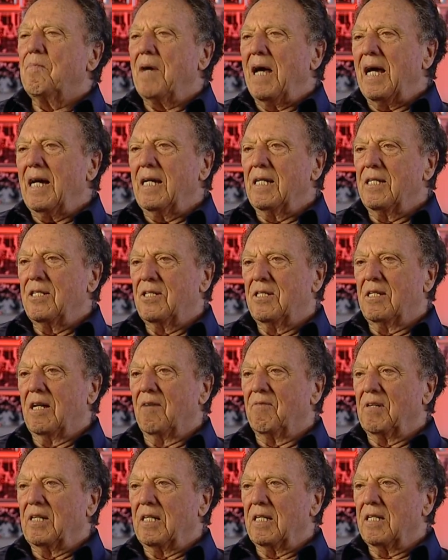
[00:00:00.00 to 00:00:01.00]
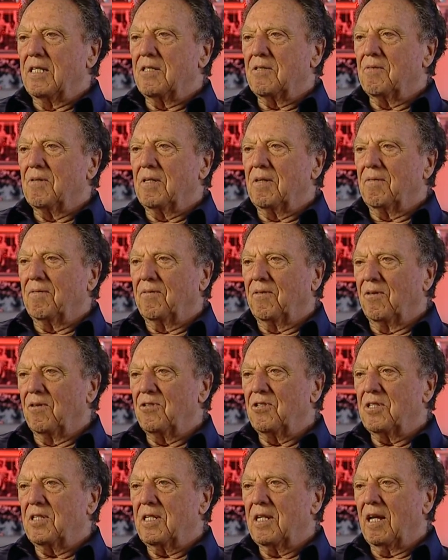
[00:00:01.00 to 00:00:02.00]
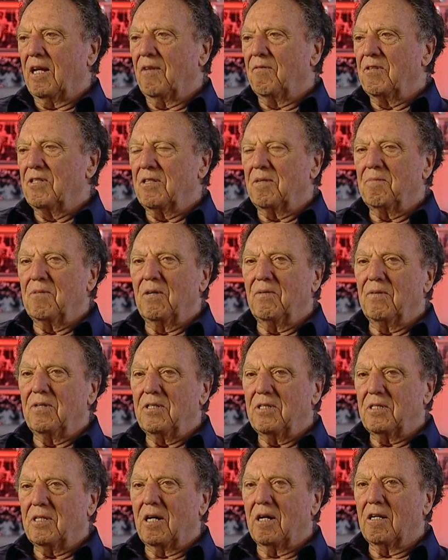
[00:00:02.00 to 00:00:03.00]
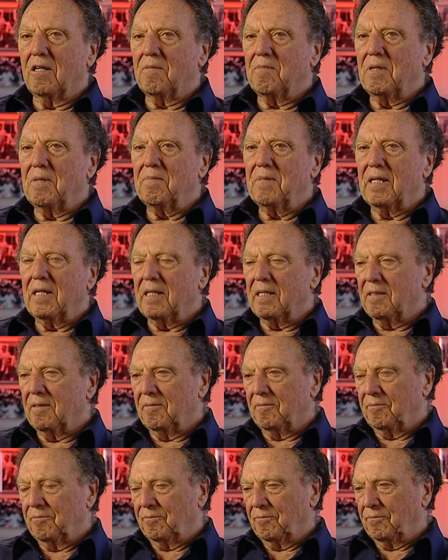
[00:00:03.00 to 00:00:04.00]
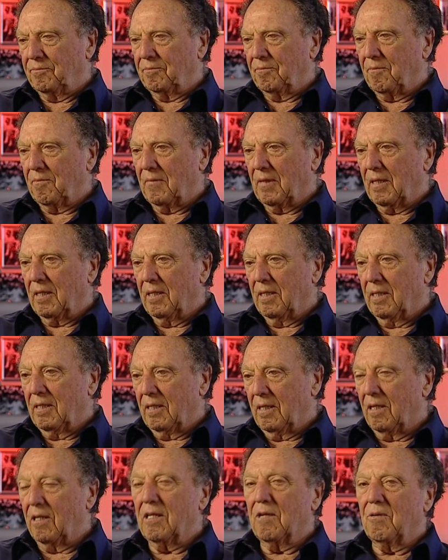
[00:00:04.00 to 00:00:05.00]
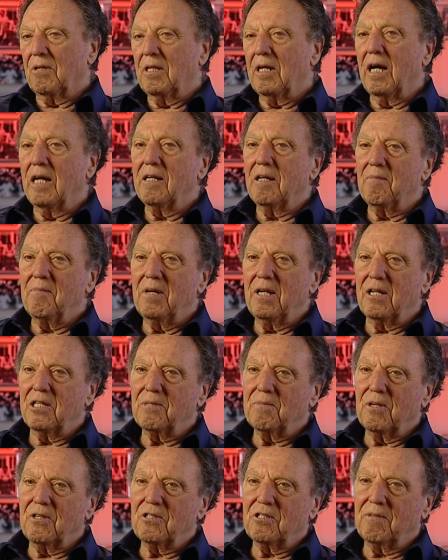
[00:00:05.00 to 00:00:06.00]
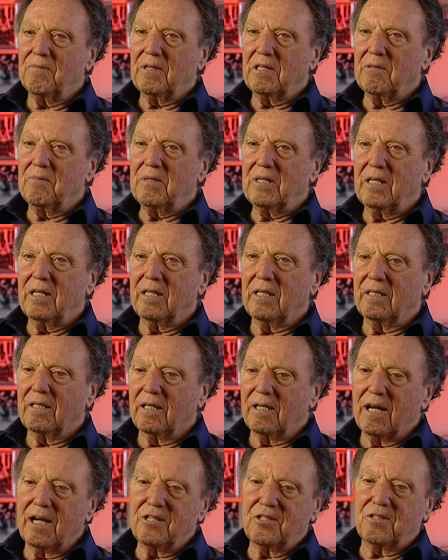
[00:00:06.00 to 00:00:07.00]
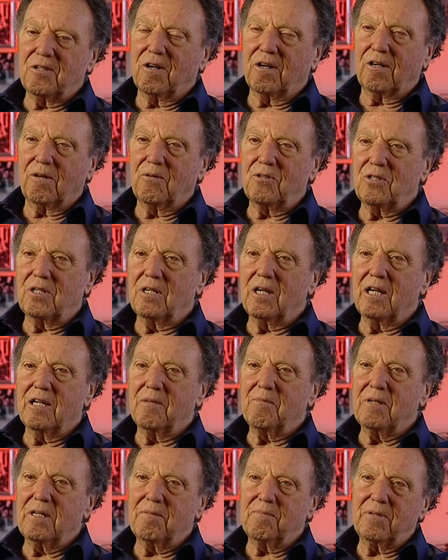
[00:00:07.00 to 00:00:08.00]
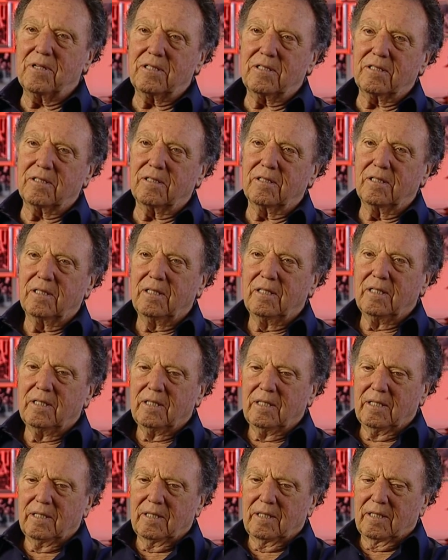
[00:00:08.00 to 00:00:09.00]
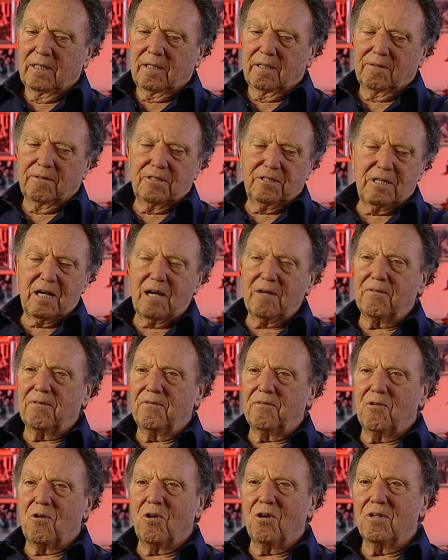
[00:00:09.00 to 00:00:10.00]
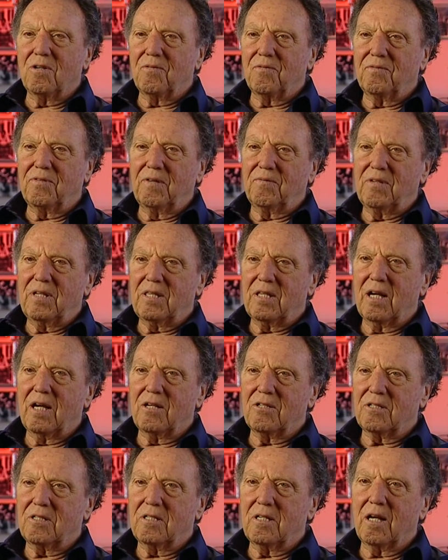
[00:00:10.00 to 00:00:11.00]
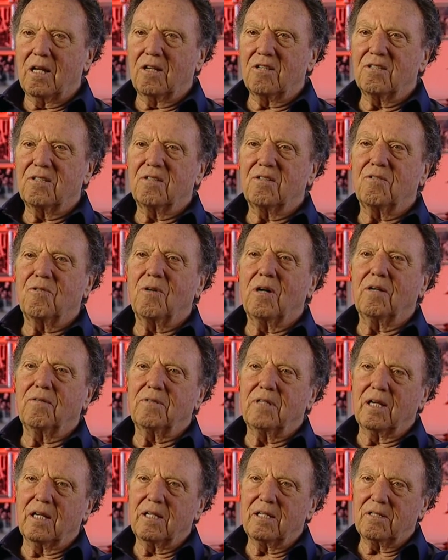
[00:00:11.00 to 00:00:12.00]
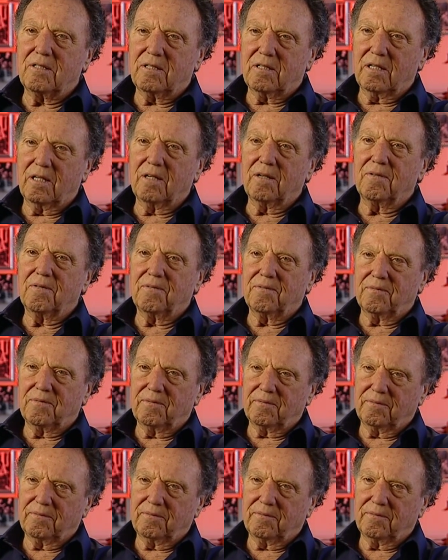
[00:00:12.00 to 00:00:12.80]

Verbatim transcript: Back in the 70s, when the first television movies started to be made, you know, they were 90 minutes, most of them at the beginning. The Night Stalker was a 90 minute picture. We shot it for $450,000 in 12 days, you know.